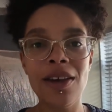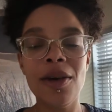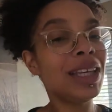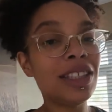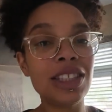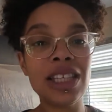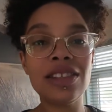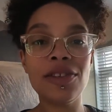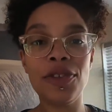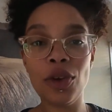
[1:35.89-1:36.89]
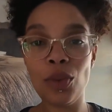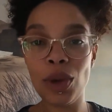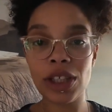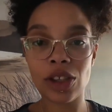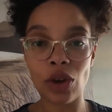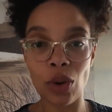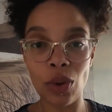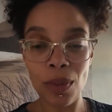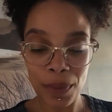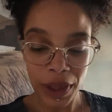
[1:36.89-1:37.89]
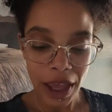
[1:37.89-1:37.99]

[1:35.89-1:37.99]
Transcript: I think since a few weeks ago,